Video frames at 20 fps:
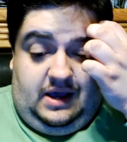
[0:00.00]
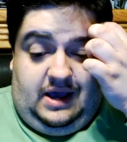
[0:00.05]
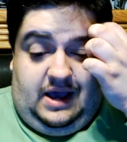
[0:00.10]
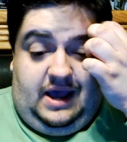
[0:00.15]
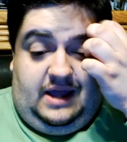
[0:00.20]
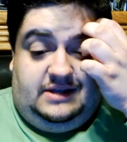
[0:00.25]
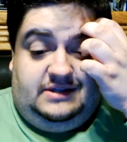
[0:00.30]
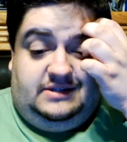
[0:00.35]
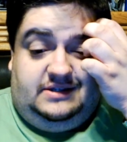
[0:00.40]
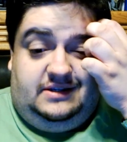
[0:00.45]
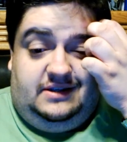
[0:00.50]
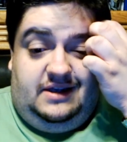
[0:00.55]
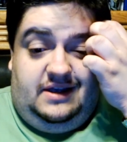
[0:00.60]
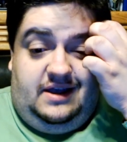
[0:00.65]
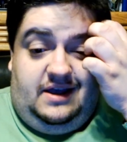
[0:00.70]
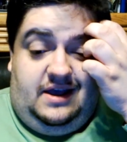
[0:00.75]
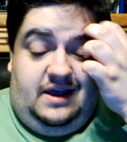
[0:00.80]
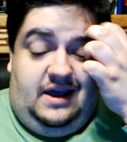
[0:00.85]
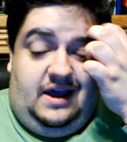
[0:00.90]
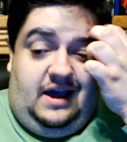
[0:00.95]
and
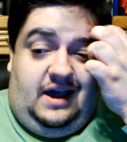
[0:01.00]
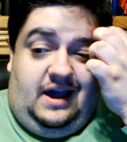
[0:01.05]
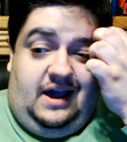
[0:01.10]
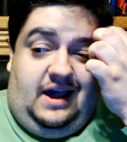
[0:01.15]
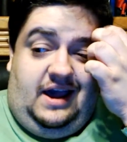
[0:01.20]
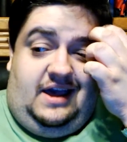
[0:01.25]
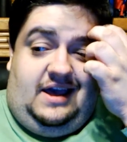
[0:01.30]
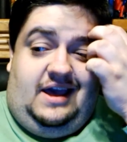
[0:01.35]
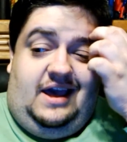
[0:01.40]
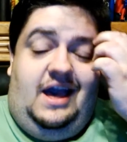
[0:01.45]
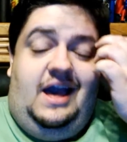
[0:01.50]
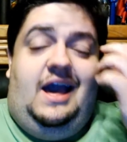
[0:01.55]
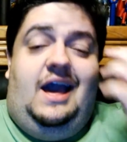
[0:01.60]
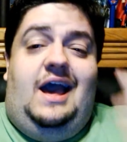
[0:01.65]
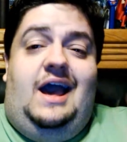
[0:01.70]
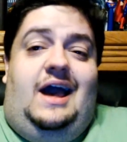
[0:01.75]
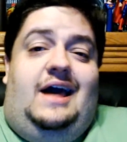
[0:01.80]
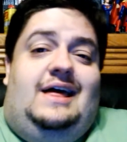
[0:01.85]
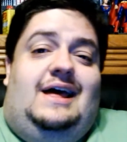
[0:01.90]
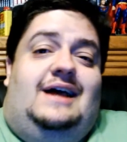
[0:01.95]
and
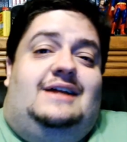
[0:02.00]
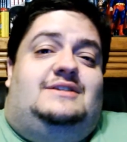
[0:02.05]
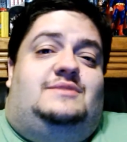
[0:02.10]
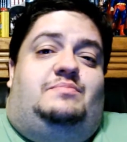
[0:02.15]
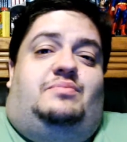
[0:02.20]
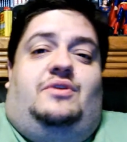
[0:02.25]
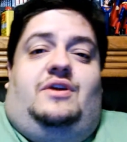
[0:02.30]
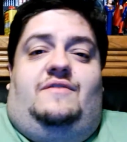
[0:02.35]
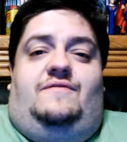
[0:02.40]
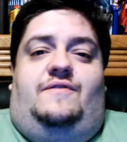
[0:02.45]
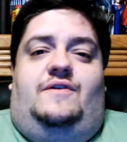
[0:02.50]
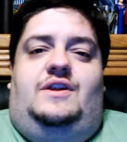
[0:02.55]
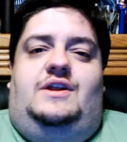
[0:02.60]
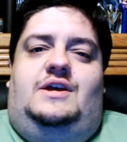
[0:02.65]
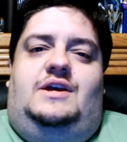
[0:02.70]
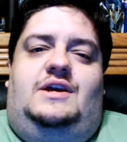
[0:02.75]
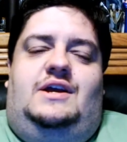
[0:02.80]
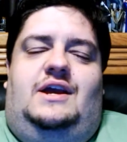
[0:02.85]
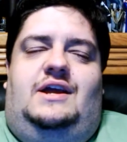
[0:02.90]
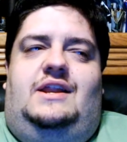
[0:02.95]
that's pretty
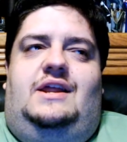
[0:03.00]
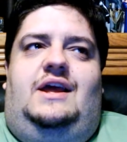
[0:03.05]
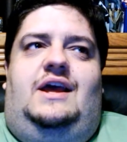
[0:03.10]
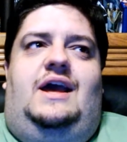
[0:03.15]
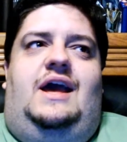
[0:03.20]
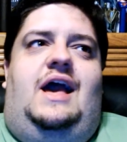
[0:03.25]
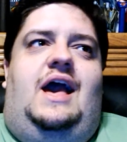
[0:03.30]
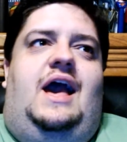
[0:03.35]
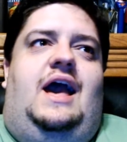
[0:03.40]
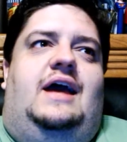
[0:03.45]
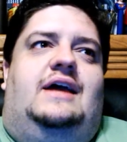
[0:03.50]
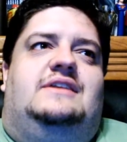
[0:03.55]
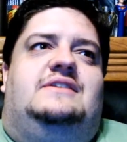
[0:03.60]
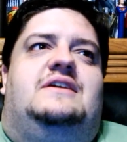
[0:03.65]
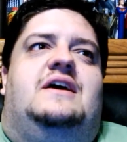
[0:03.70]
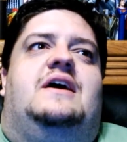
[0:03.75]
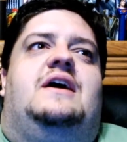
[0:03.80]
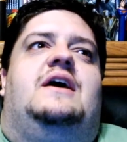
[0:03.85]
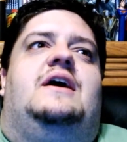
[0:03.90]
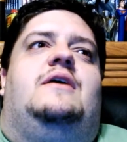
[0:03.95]
funny.
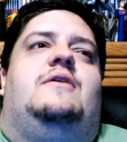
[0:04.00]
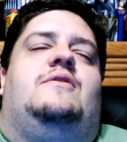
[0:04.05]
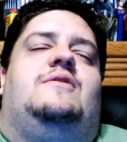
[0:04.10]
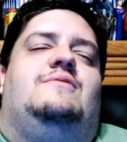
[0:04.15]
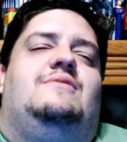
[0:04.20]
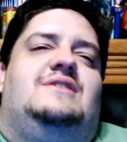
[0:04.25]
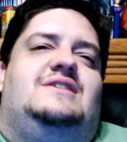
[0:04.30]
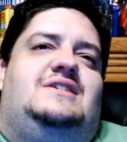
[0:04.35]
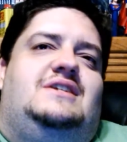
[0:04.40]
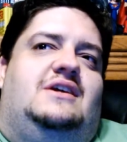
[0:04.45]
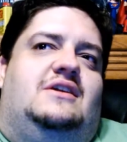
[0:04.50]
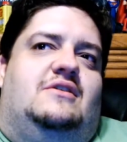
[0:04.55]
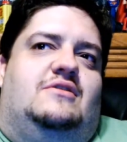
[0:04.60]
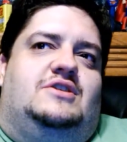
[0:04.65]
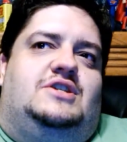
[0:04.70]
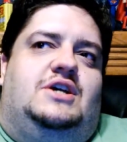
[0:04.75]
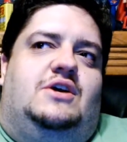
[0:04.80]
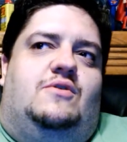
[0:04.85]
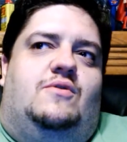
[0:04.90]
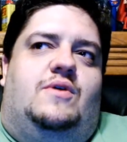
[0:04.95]
And uh, cause she, you
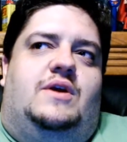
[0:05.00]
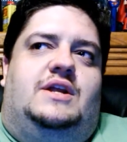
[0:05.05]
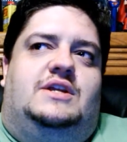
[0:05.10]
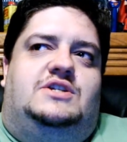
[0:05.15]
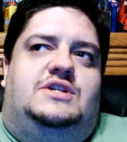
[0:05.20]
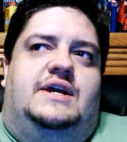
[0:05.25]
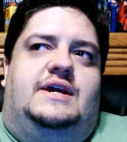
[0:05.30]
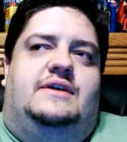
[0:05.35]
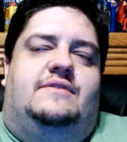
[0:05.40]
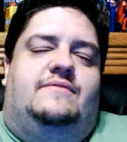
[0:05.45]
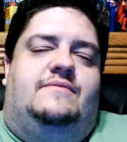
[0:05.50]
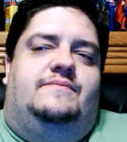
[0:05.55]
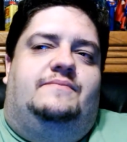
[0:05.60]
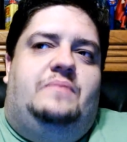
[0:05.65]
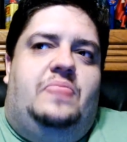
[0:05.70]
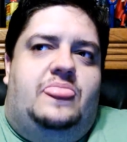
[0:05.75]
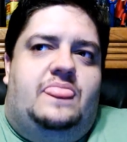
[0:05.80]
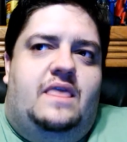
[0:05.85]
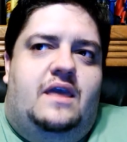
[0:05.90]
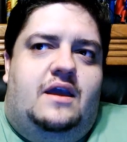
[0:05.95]
know, she a horny chick,
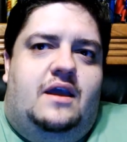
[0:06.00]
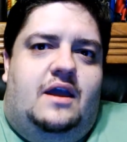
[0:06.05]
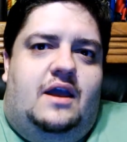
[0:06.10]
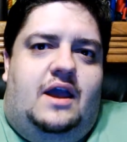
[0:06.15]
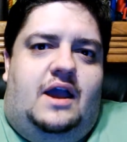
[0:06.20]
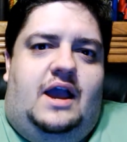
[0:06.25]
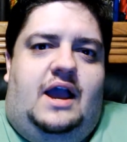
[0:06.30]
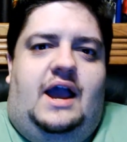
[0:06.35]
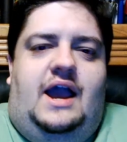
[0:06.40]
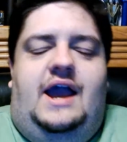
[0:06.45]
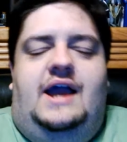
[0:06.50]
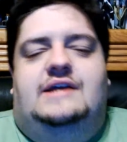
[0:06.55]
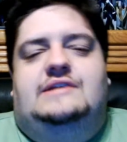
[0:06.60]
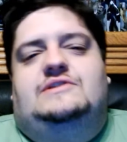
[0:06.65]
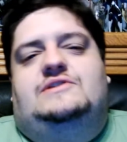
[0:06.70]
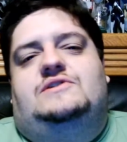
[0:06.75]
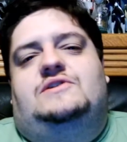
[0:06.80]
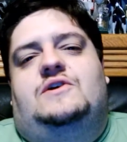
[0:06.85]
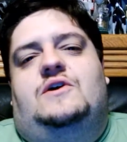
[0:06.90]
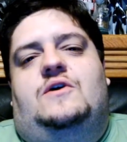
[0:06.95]

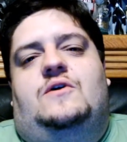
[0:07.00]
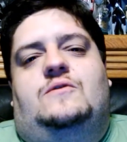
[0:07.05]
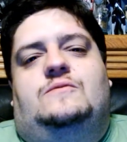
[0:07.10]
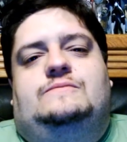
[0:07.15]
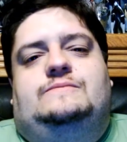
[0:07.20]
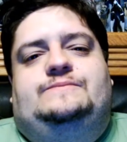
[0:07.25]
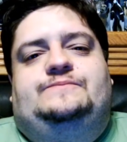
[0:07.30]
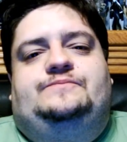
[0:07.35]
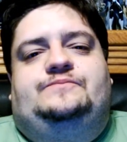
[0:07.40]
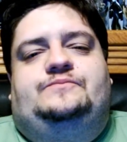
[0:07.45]
and so